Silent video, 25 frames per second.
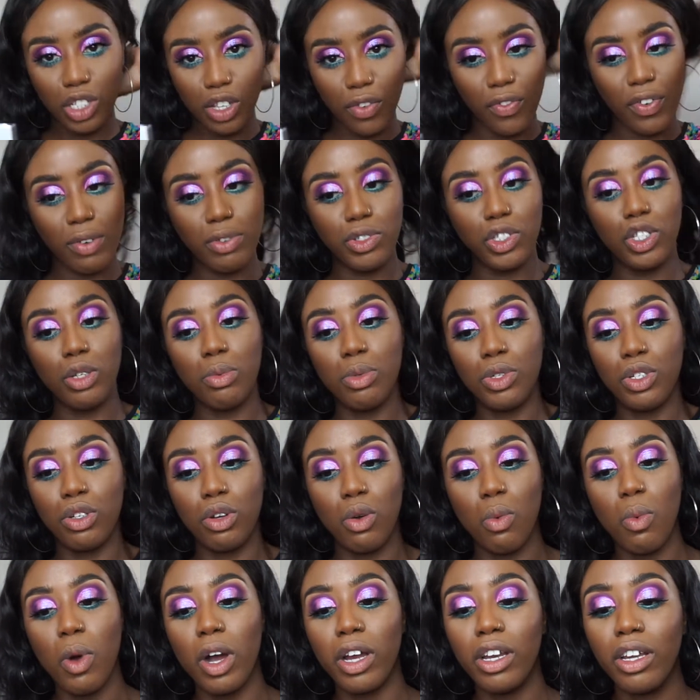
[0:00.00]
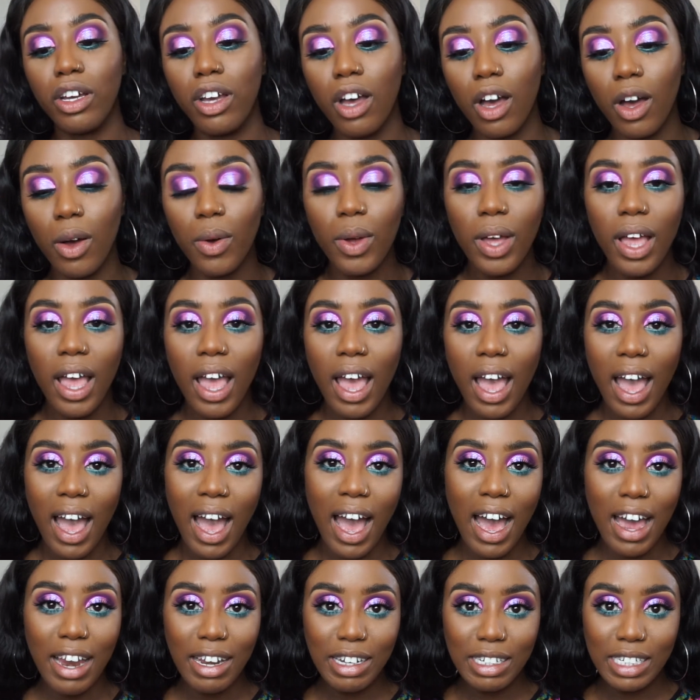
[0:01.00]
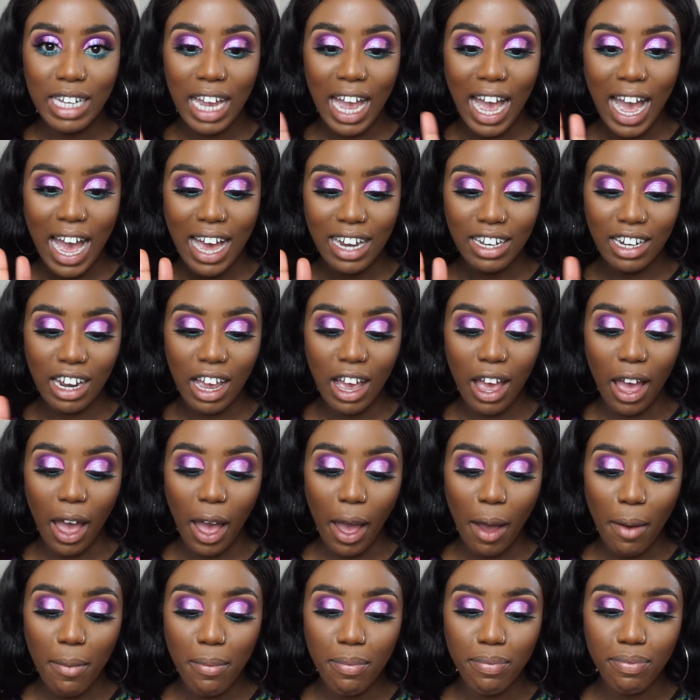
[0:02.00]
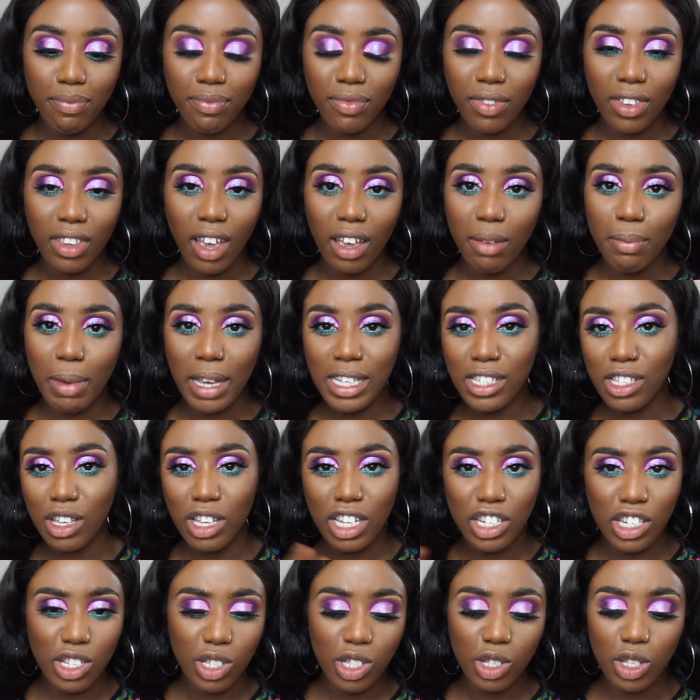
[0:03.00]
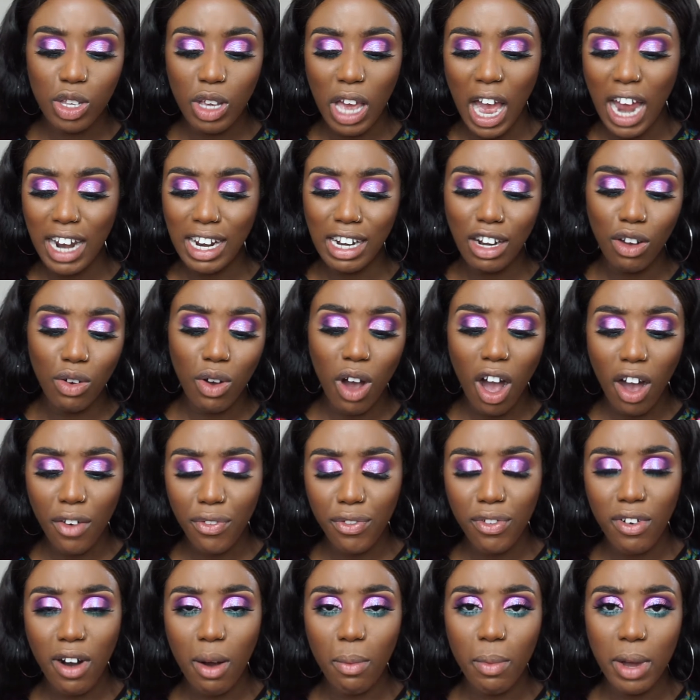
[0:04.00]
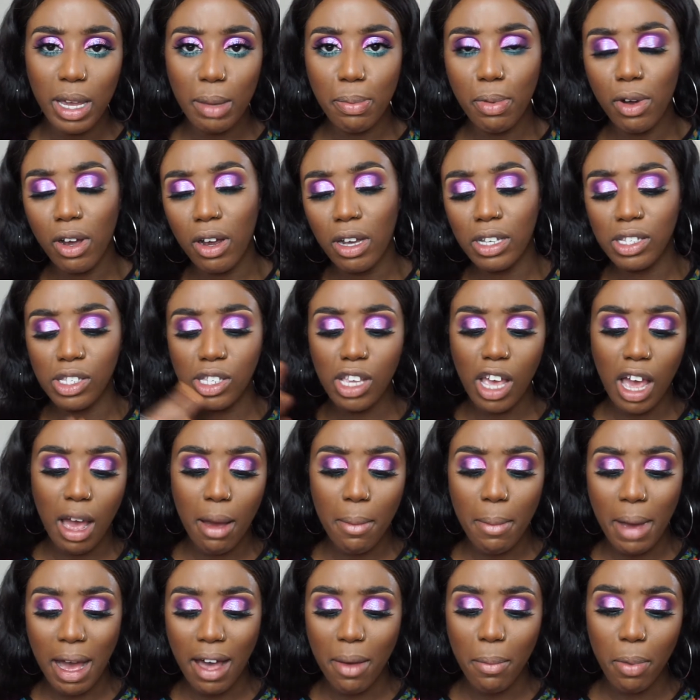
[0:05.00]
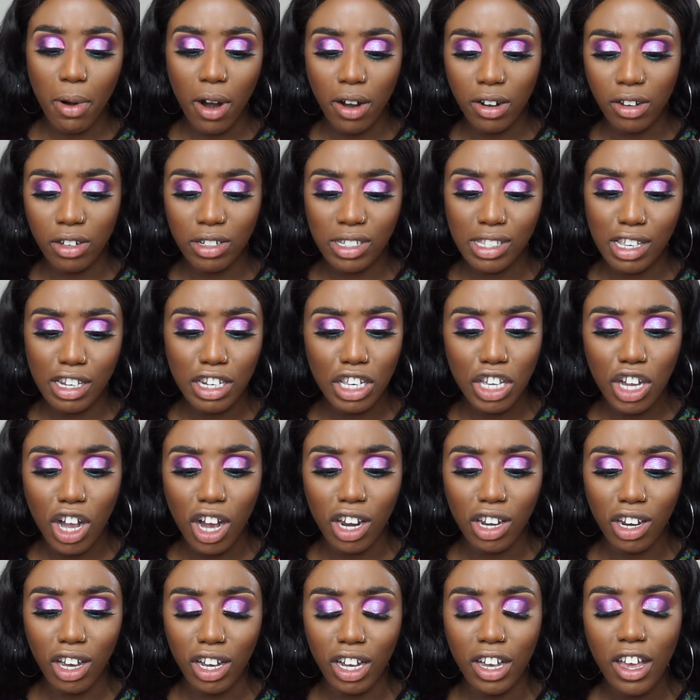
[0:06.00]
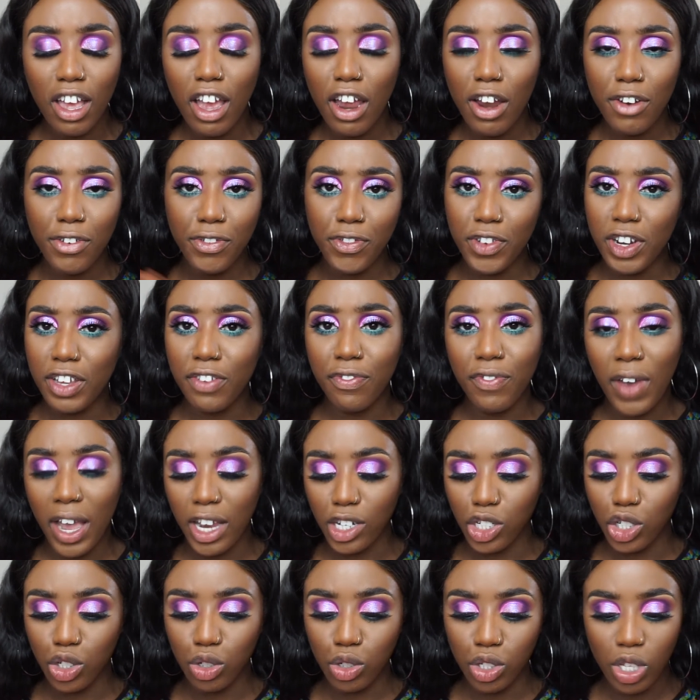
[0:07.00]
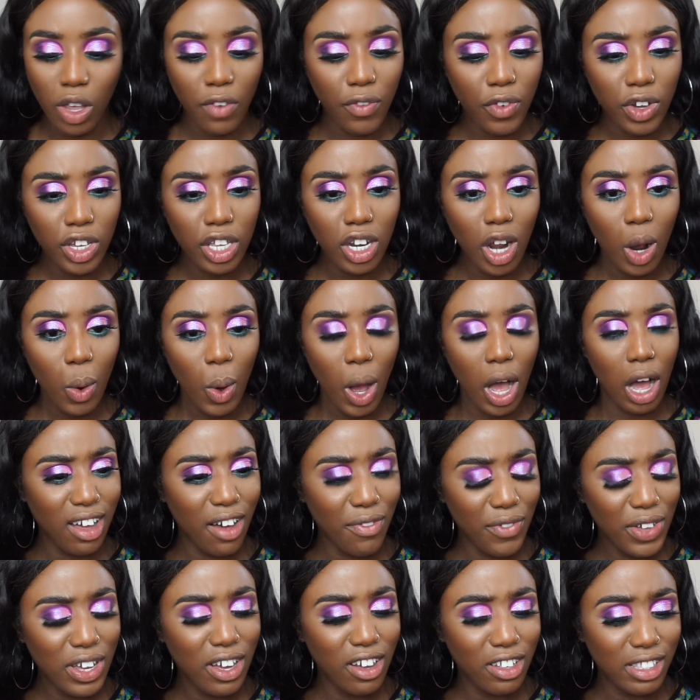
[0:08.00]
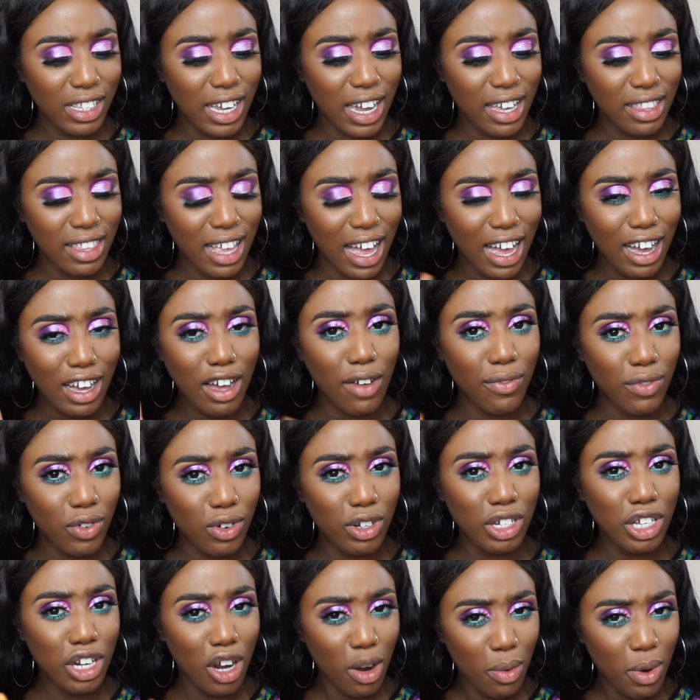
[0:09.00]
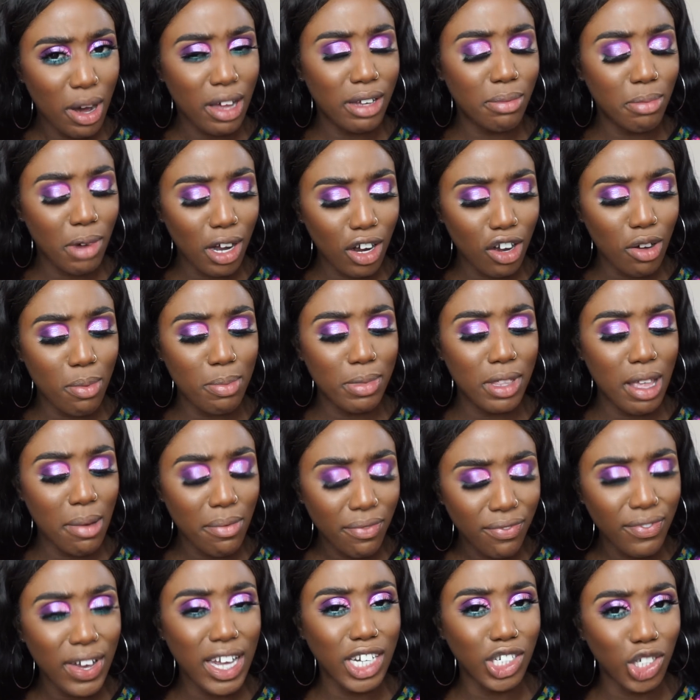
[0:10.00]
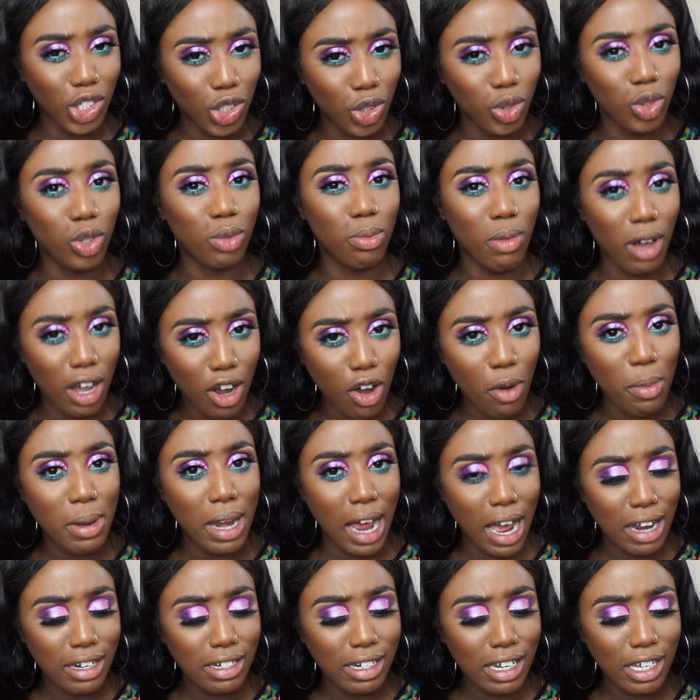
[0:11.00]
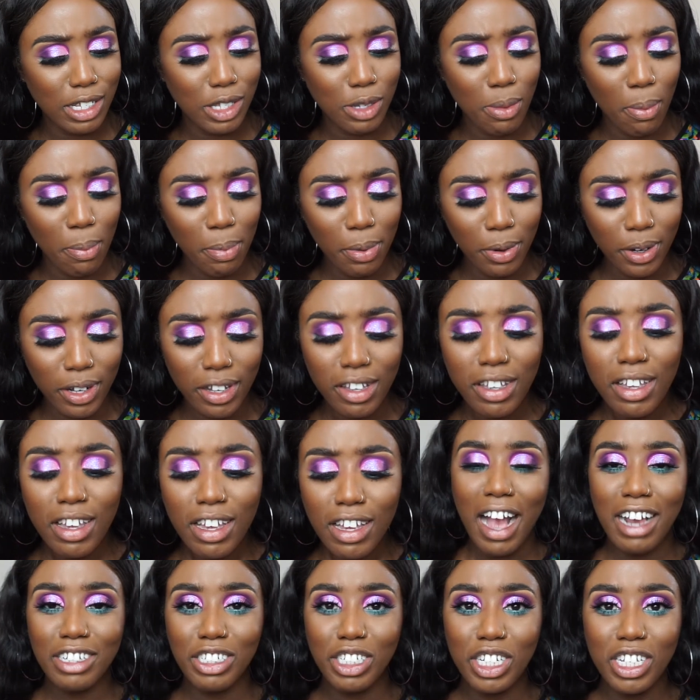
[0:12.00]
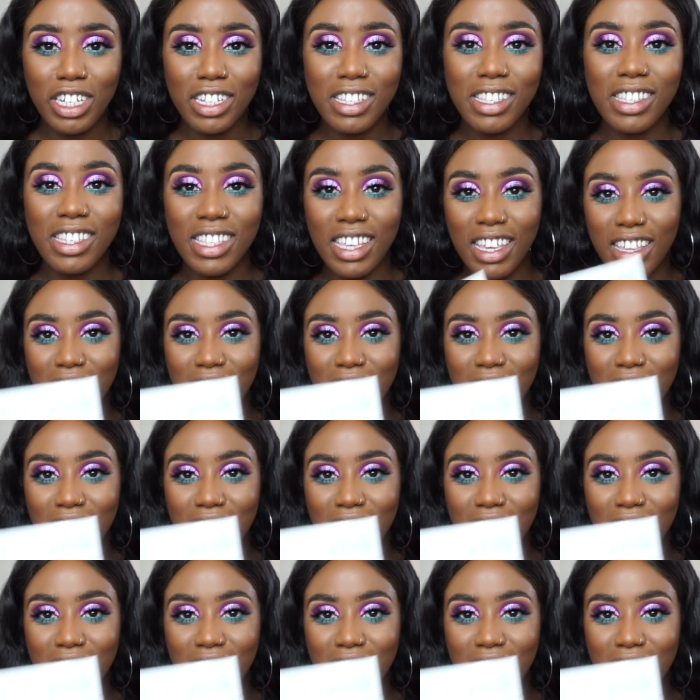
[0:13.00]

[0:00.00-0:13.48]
Off Superdrug a while ago, and it had basically just they had a little offer on where you bought a certain amount of products and you got like free face jewels. So I thought, you know what, I think I'll take that. I thought, you know what, it might come, them face jewels might come in handy at some point. As you can see,